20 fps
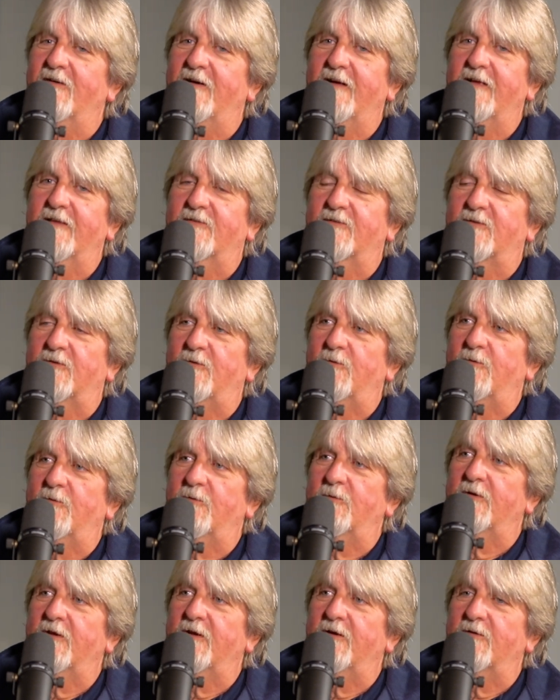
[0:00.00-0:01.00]
Right.
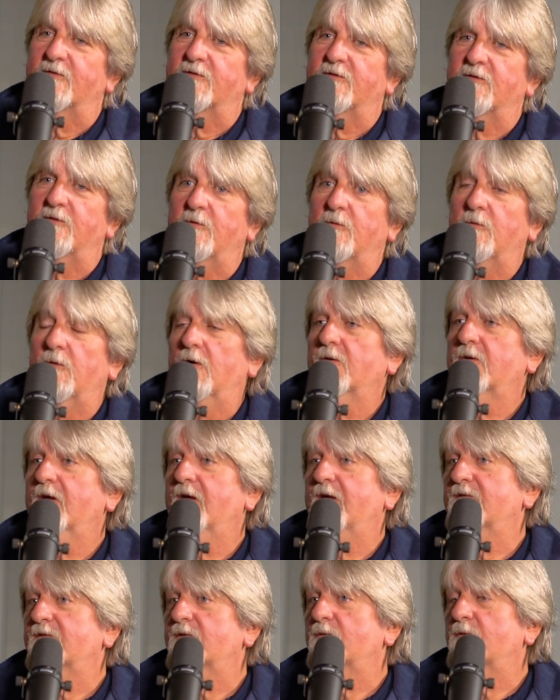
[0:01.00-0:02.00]
So, you know, so,
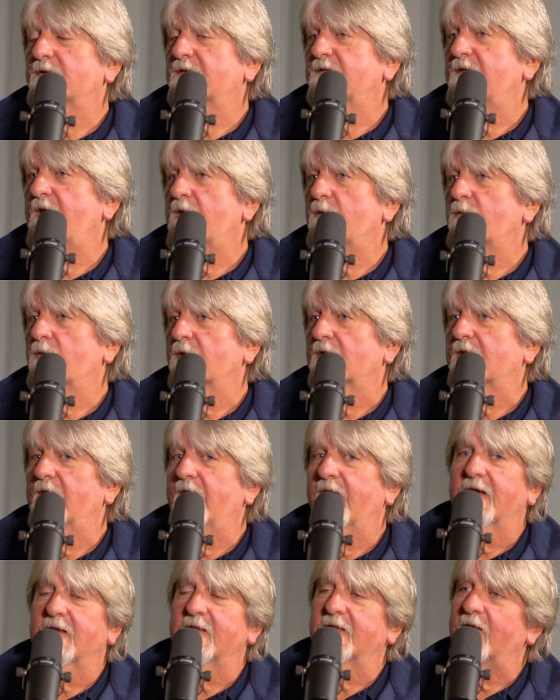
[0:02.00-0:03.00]
okay. So what's not working?
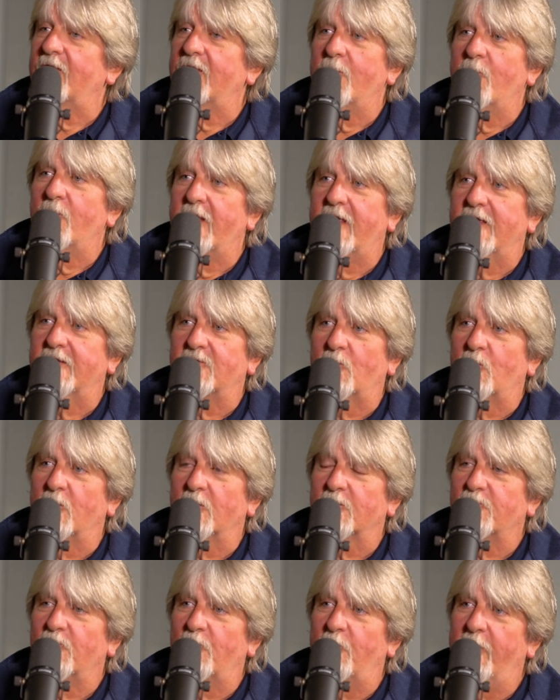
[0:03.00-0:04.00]
I could tell them what hasn't
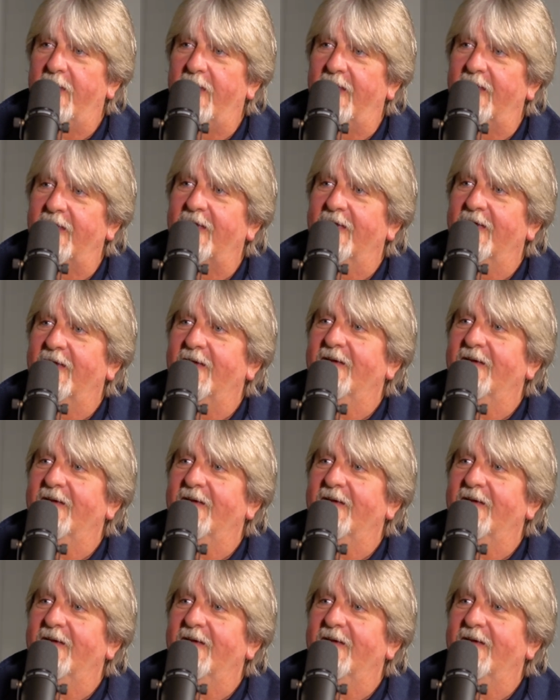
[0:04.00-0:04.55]
worked for me.